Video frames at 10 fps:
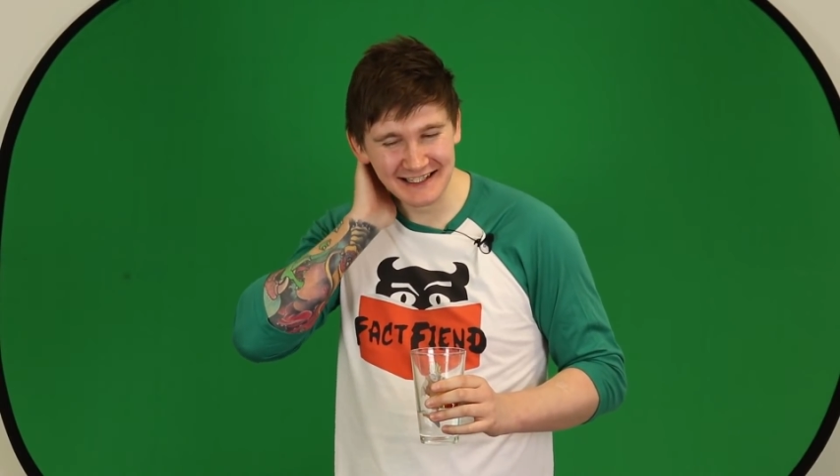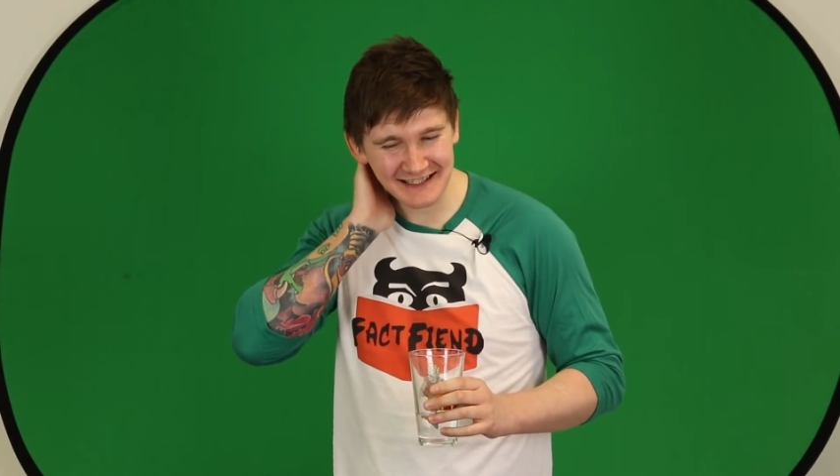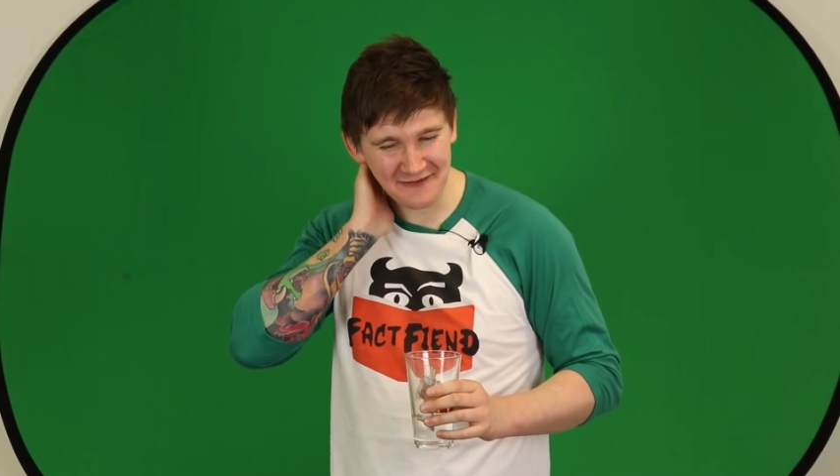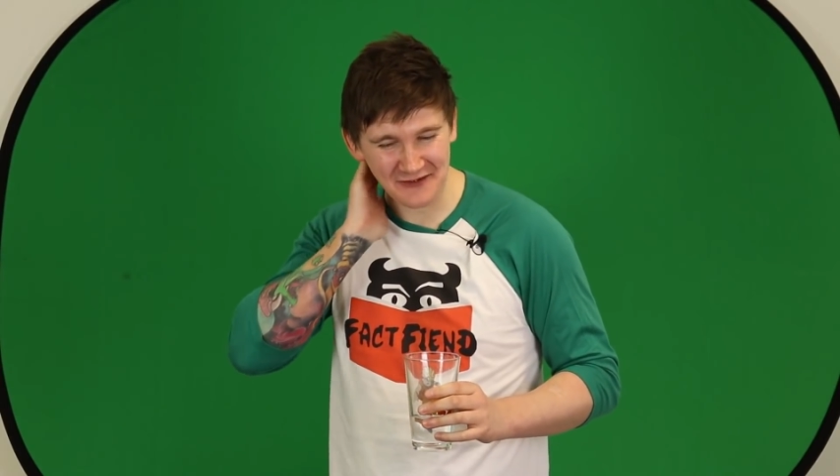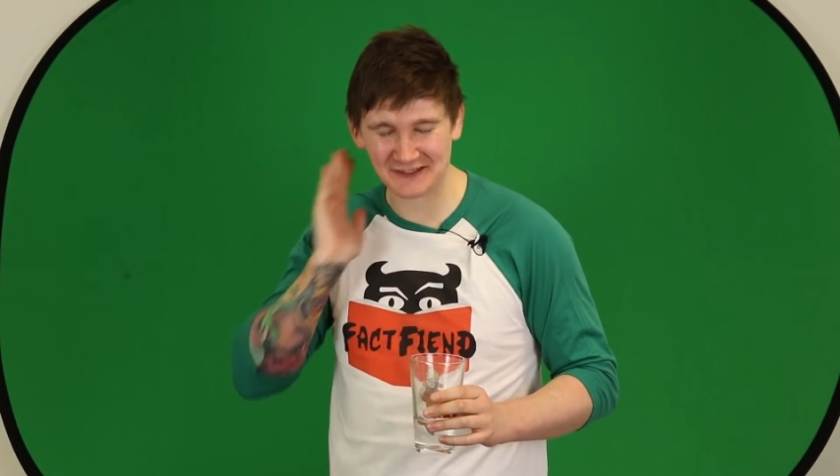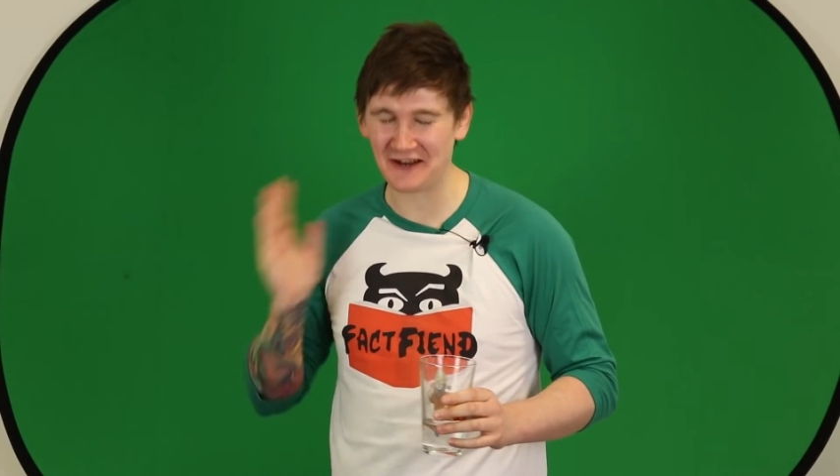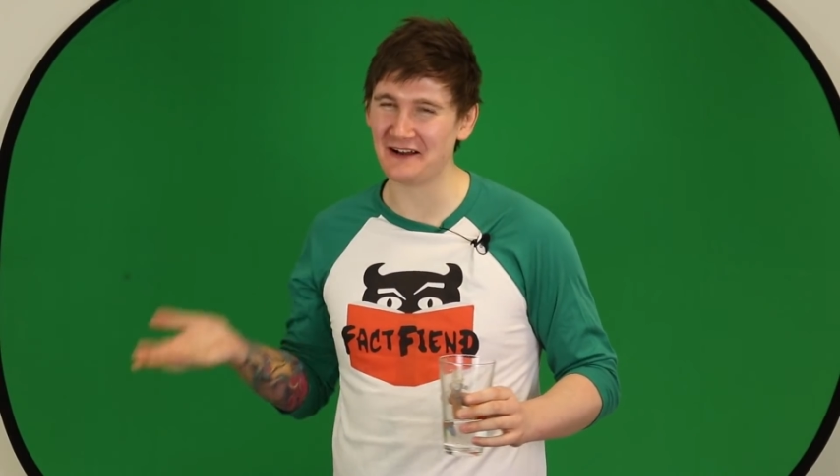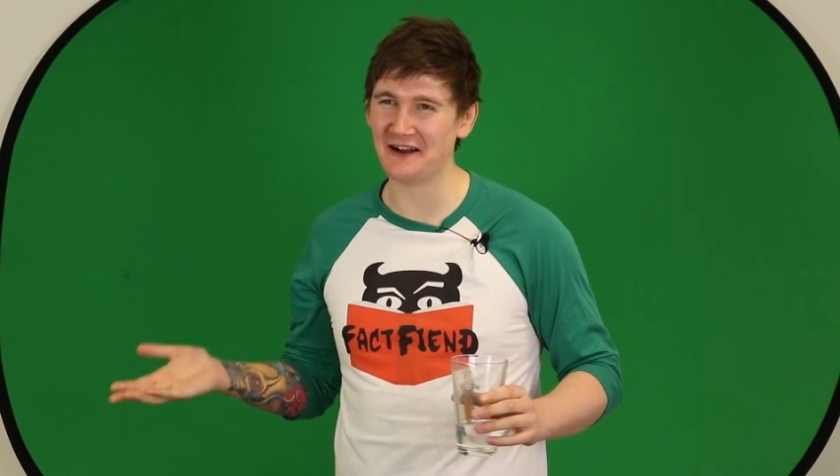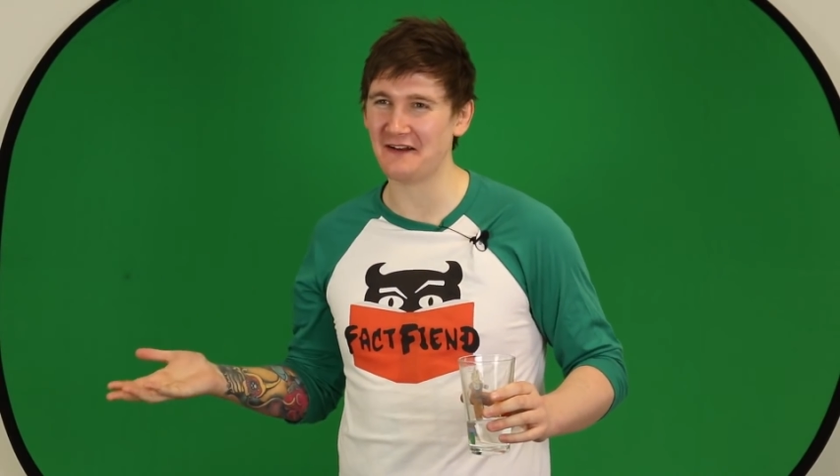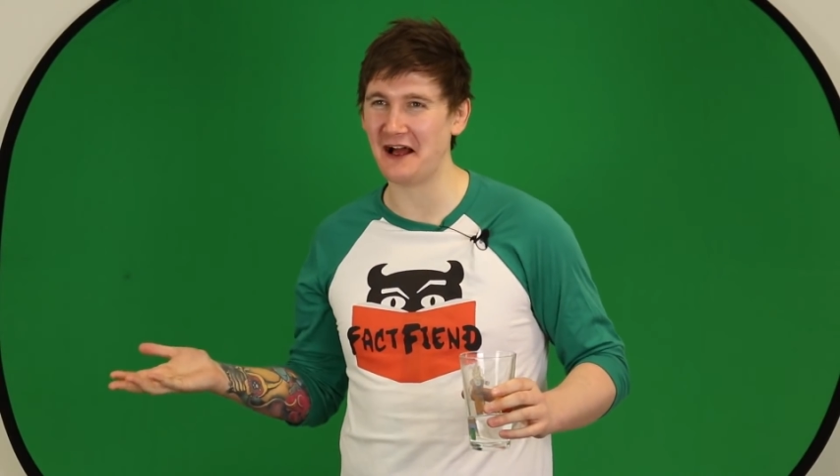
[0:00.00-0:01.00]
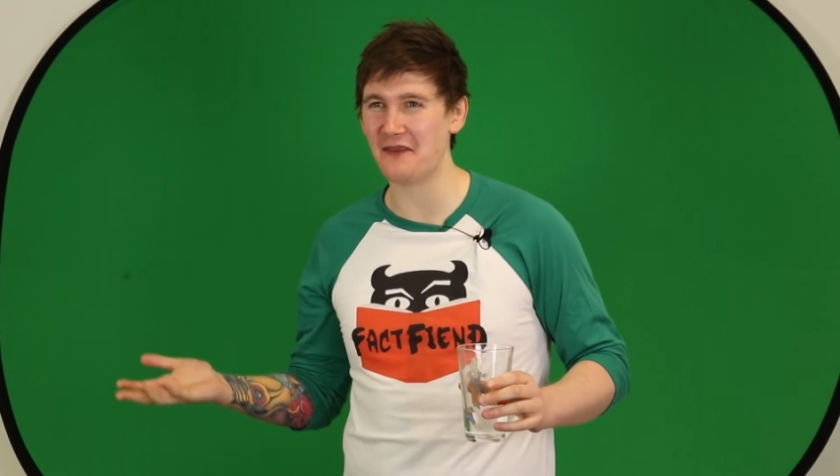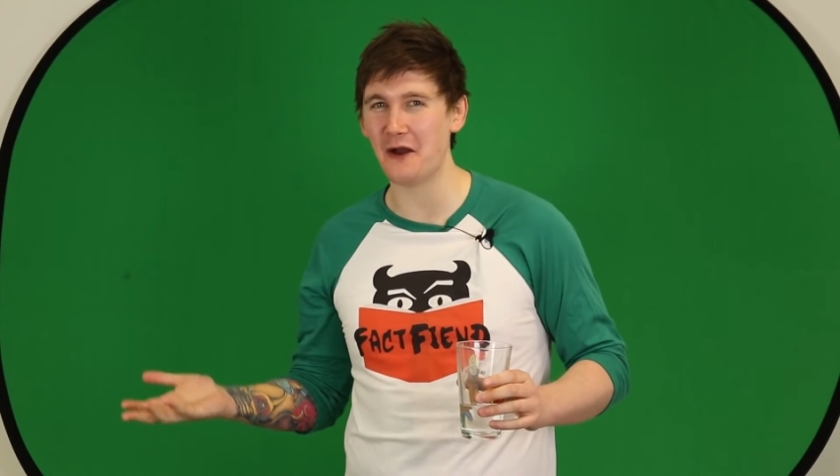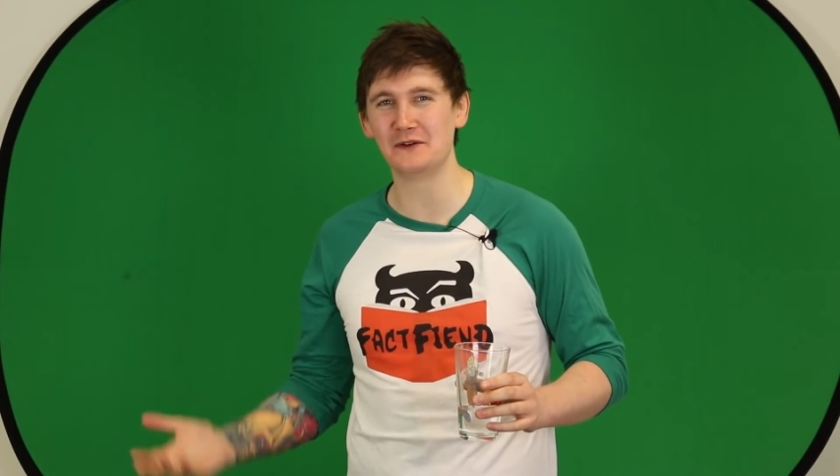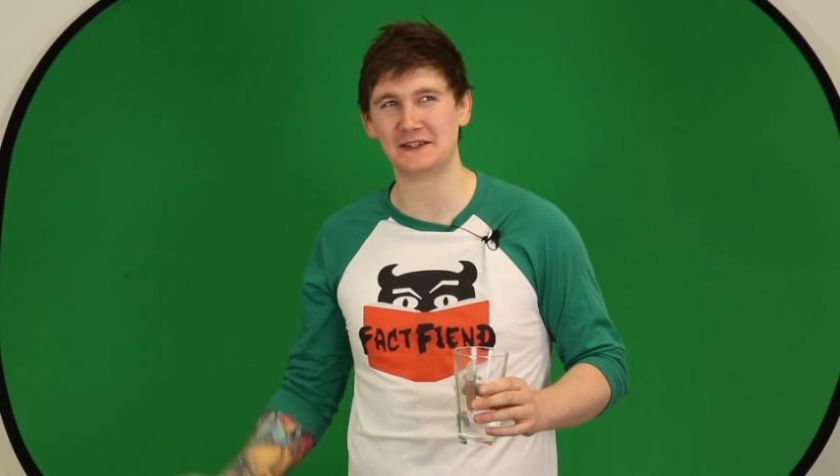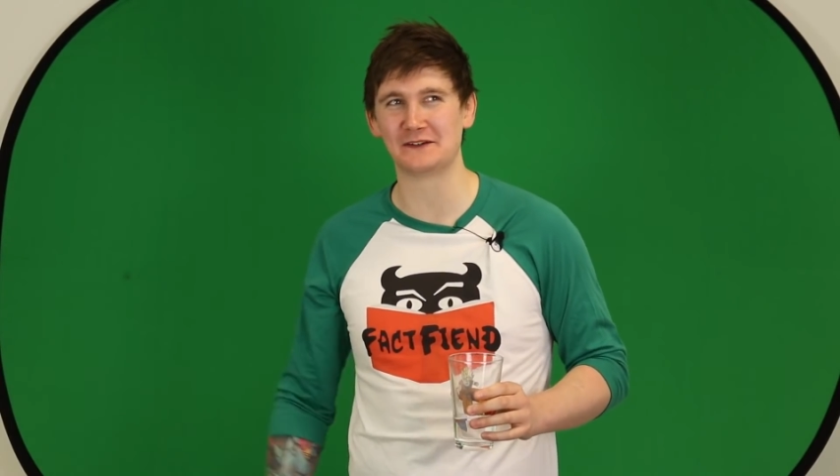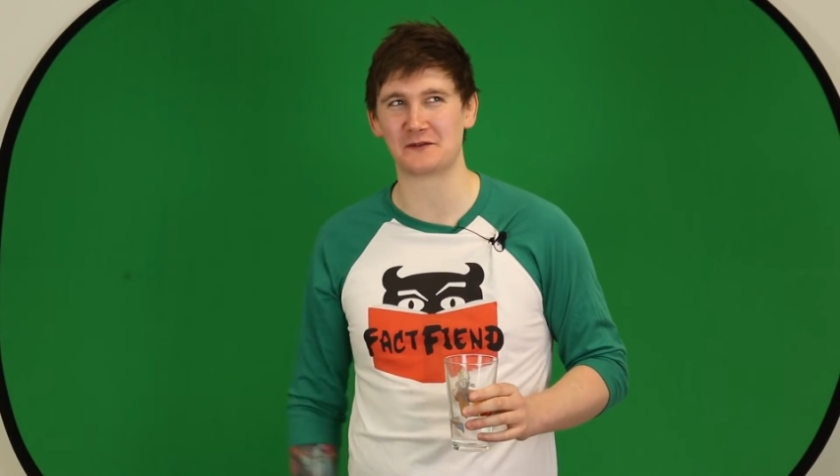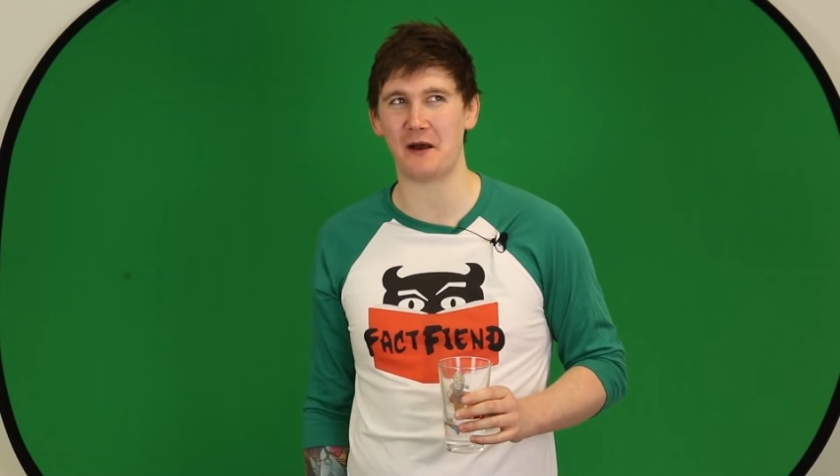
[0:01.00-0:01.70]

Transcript: It's like, what's going on? Like, those things are